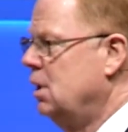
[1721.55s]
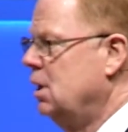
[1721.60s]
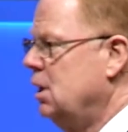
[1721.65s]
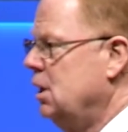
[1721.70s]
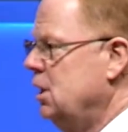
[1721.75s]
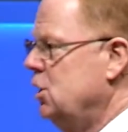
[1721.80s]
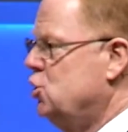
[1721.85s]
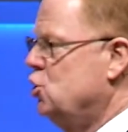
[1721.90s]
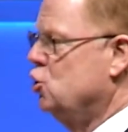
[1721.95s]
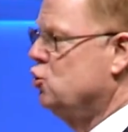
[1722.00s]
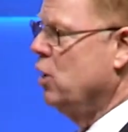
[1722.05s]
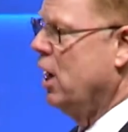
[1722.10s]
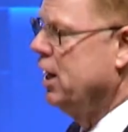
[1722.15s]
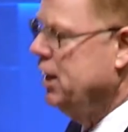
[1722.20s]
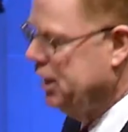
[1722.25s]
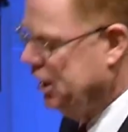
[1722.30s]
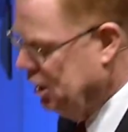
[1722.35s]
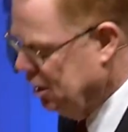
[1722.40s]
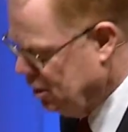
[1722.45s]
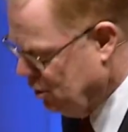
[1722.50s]
is to try to
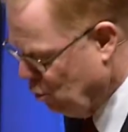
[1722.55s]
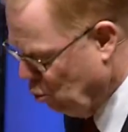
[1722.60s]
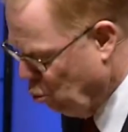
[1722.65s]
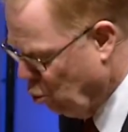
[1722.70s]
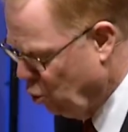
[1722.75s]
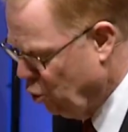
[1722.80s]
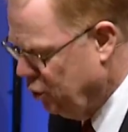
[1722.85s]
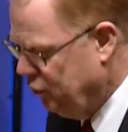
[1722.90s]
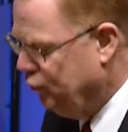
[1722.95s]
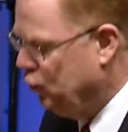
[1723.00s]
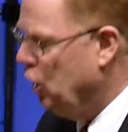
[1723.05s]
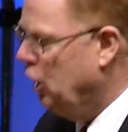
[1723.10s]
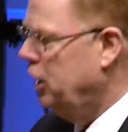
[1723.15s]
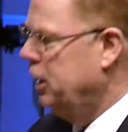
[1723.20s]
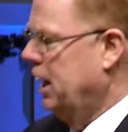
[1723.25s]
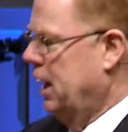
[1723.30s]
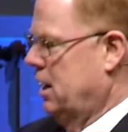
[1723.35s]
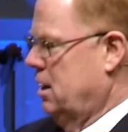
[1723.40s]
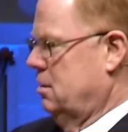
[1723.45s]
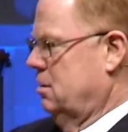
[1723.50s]
get the Word of God
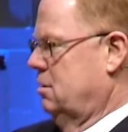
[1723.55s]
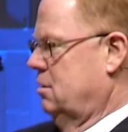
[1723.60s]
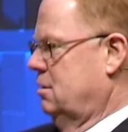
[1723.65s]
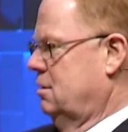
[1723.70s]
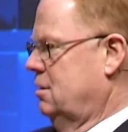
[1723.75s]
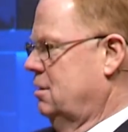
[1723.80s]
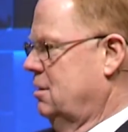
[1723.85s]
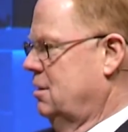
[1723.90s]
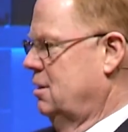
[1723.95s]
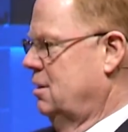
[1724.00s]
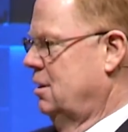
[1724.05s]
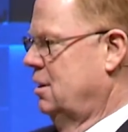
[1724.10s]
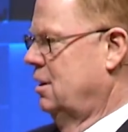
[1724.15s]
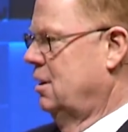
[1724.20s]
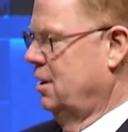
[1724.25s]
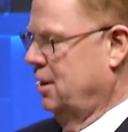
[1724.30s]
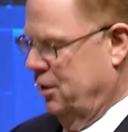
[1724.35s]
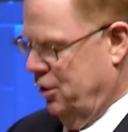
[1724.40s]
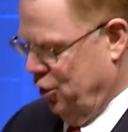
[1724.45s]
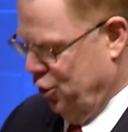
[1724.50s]
out,
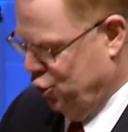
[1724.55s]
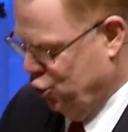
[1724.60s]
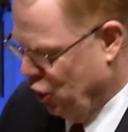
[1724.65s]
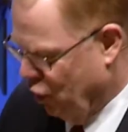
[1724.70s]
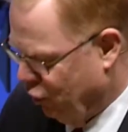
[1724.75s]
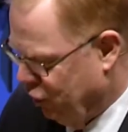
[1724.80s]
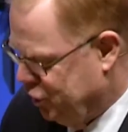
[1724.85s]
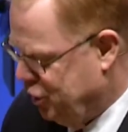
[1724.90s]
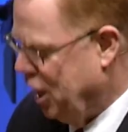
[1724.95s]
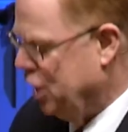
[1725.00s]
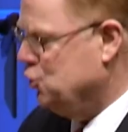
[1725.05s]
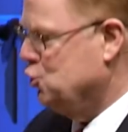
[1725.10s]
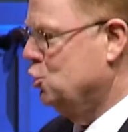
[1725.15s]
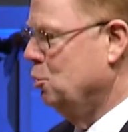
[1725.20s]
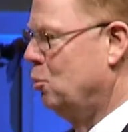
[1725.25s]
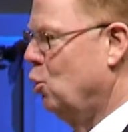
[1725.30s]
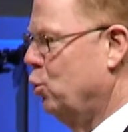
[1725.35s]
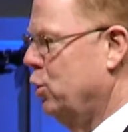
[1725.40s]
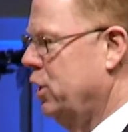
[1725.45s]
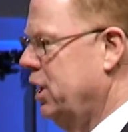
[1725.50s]
to share a
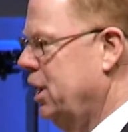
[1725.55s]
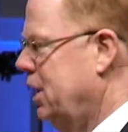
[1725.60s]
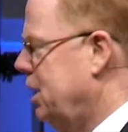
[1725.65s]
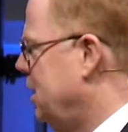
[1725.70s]
testimony.